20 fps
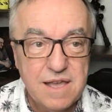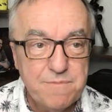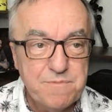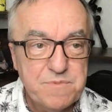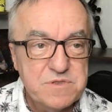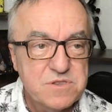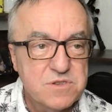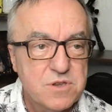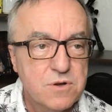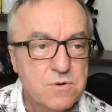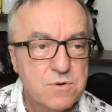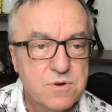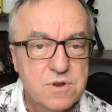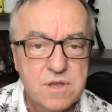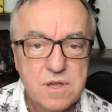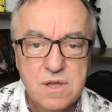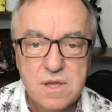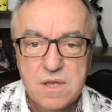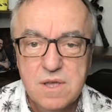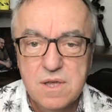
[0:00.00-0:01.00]
episode
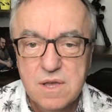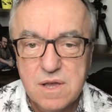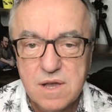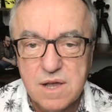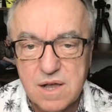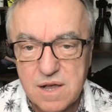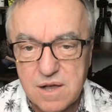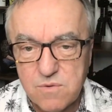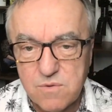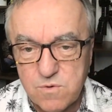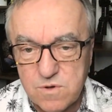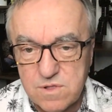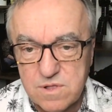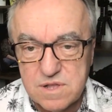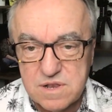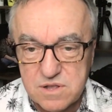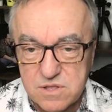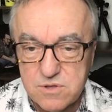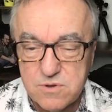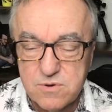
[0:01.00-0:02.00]
will
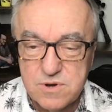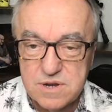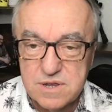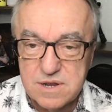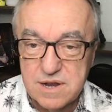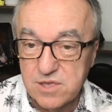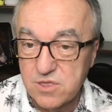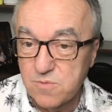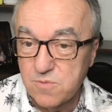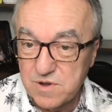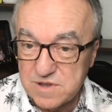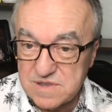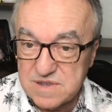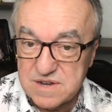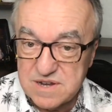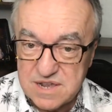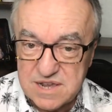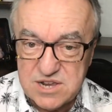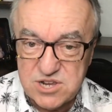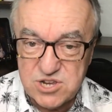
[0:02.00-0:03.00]
include another
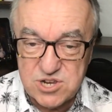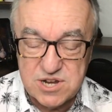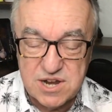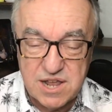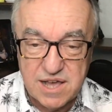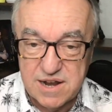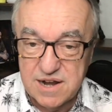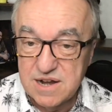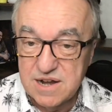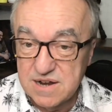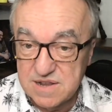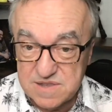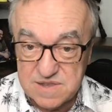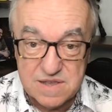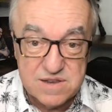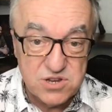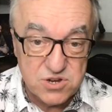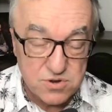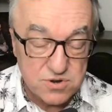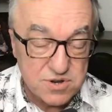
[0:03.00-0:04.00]
presentation on an
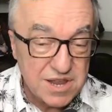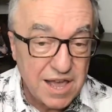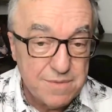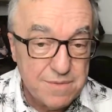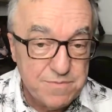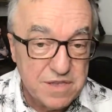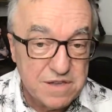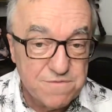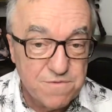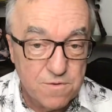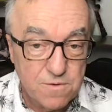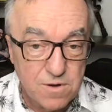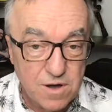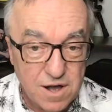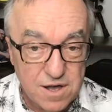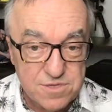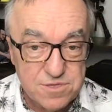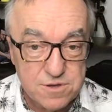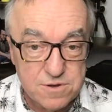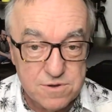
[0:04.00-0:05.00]
essential topic for
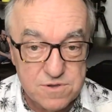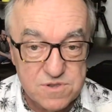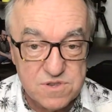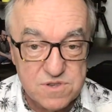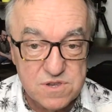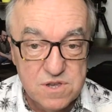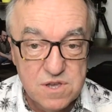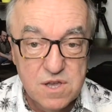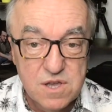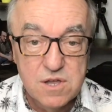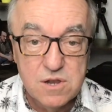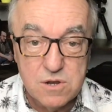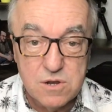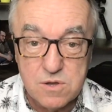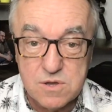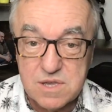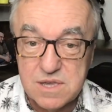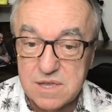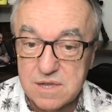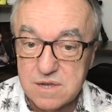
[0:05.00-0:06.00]
authors
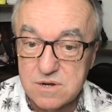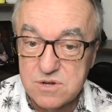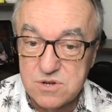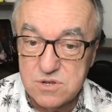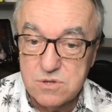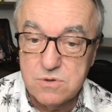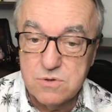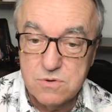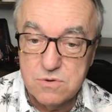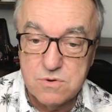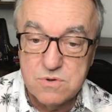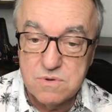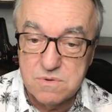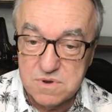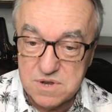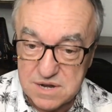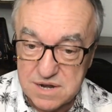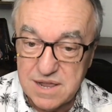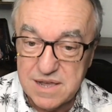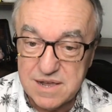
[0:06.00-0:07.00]
looking to
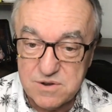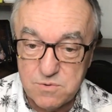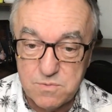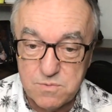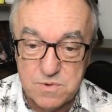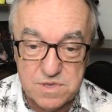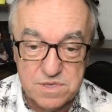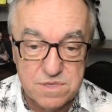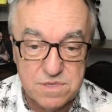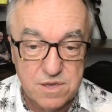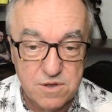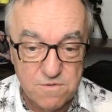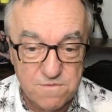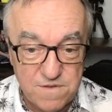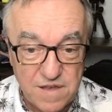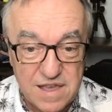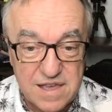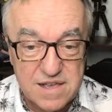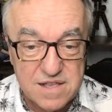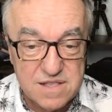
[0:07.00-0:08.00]
connect with their
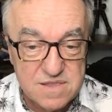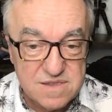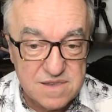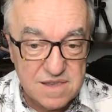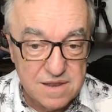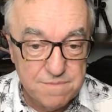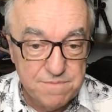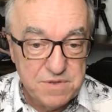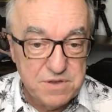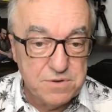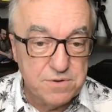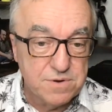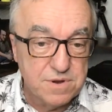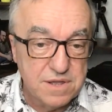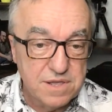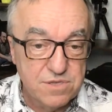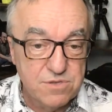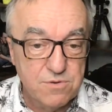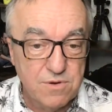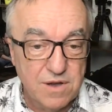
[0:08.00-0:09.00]
fans and build
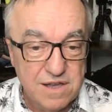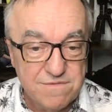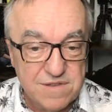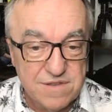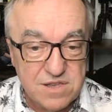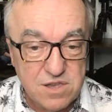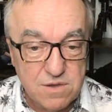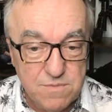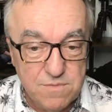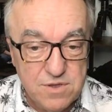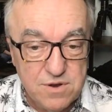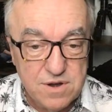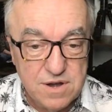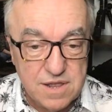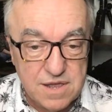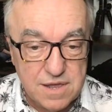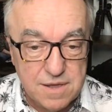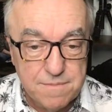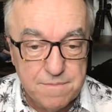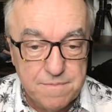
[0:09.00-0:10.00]
a thriving
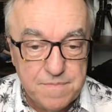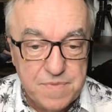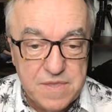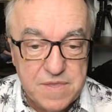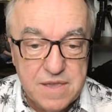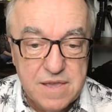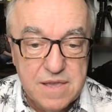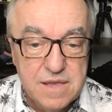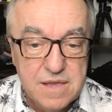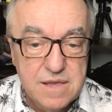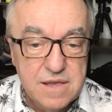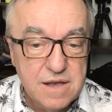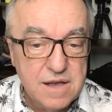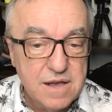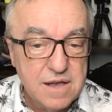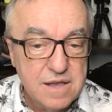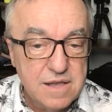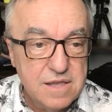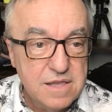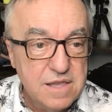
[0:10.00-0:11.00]
community.
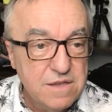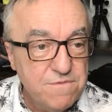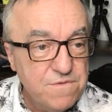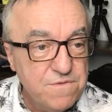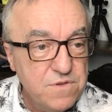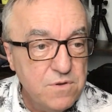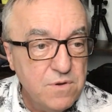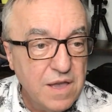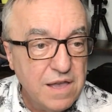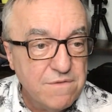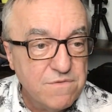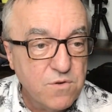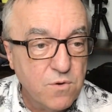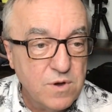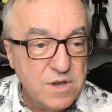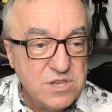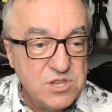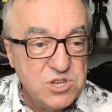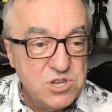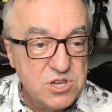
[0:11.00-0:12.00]
If you have
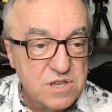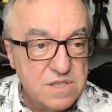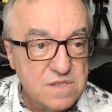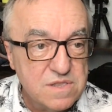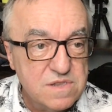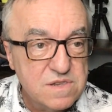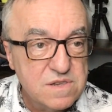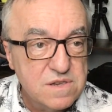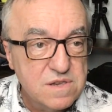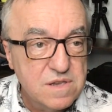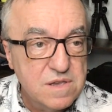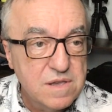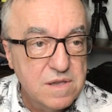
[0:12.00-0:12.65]
questions,